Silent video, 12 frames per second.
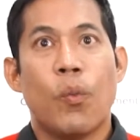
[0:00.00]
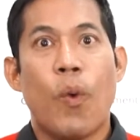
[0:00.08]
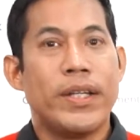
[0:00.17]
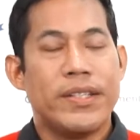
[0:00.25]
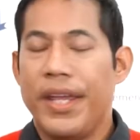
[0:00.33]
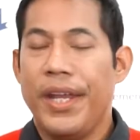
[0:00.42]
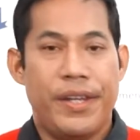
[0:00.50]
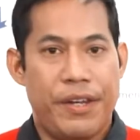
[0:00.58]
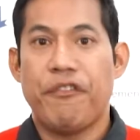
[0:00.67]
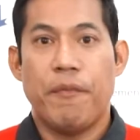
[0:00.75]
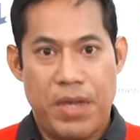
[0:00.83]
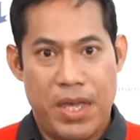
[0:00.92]
what in
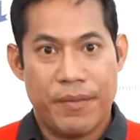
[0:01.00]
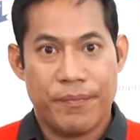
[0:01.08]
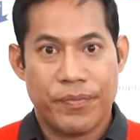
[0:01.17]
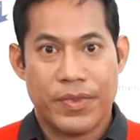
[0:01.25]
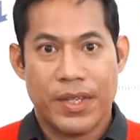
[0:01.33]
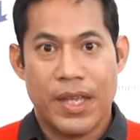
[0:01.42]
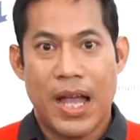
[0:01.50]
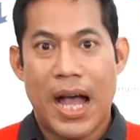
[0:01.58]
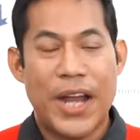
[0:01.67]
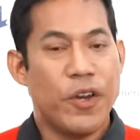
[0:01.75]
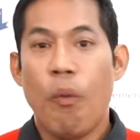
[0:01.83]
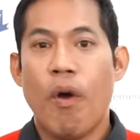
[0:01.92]
it for me.
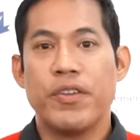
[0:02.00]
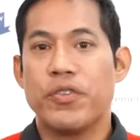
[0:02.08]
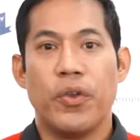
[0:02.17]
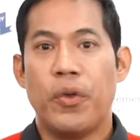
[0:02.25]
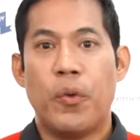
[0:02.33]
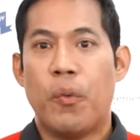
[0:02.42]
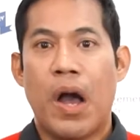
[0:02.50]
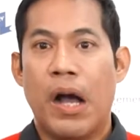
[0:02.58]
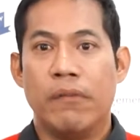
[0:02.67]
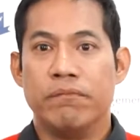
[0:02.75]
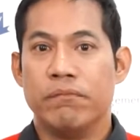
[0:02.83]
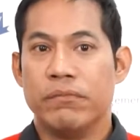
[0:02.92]
I don't want
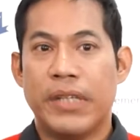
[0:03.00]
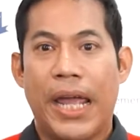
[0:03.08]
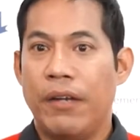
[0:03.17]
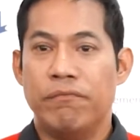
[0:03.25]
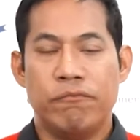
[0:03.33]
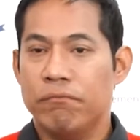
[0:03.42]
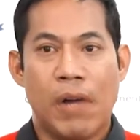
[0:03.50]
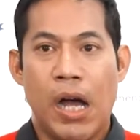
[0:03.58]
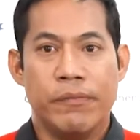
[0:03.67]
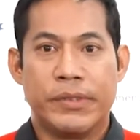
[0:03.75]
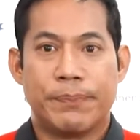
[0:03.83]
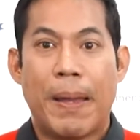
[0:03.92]
to
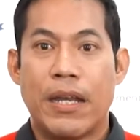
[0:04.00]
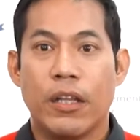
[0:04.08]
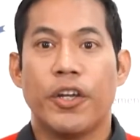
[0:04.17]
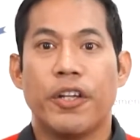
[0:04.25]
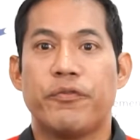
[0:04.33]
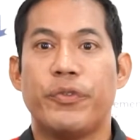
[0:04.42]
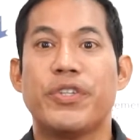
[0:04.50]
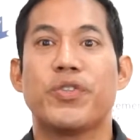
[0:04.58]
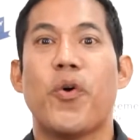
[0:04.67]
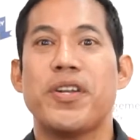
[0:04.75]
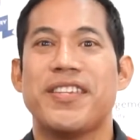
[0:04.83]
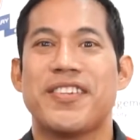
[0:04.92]
spend a lot of
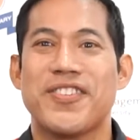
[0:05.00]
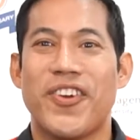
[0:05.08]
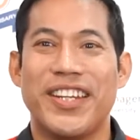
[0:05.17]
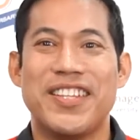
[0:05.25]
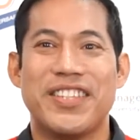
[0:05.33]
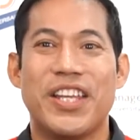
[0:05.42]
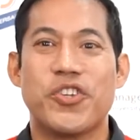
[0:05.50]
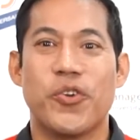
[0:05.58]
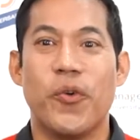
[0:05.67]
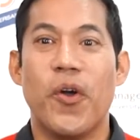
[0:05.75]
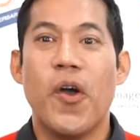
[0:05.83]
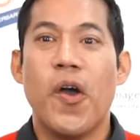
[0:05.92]
resources on this
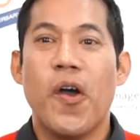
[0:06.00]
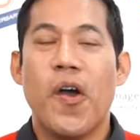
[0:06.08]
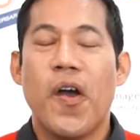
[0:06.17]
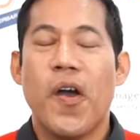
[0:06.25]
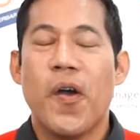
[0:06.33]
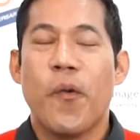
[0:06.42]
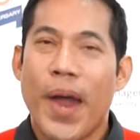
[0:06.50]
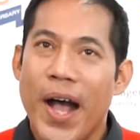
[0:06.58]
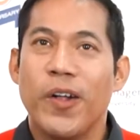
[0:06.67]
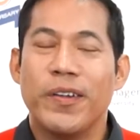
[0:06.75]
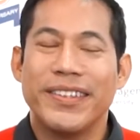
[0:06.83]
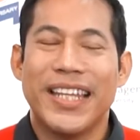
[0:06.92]
issue.
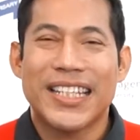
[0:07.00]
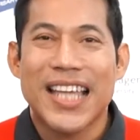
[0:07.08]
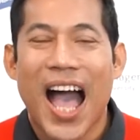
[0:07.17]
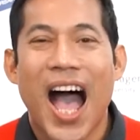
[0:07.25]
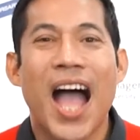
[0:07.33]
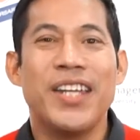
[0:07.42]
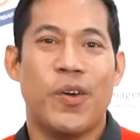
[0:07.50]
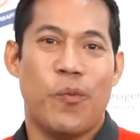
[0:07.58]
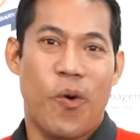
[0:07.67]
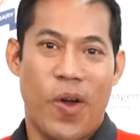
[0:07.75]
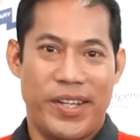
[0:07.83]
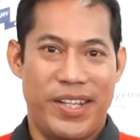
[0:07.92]
Well, they can't
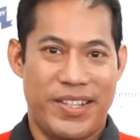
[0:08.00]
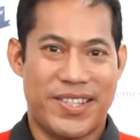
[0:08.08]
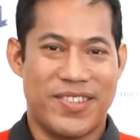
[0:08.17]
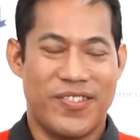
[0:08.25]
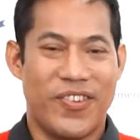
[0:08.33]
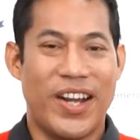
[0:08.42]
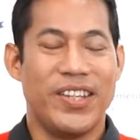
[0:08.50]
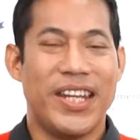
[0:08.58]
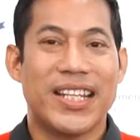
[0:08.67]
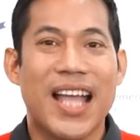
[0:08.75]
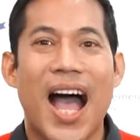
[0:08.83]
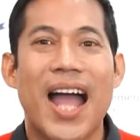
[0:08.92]
avoid it, right?
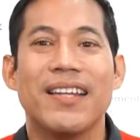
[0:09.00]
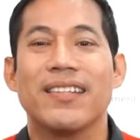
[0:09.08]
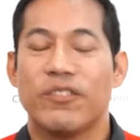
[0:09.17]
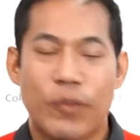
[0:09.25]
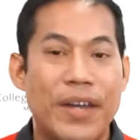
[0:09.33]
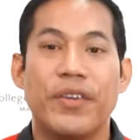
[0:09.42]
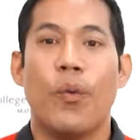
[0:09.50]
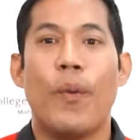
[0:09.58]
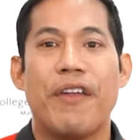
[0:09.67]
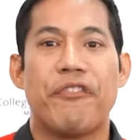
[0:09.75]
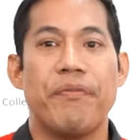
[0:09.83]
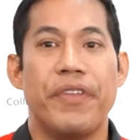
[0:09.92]
They can't run
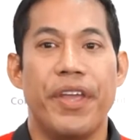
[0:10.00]
away from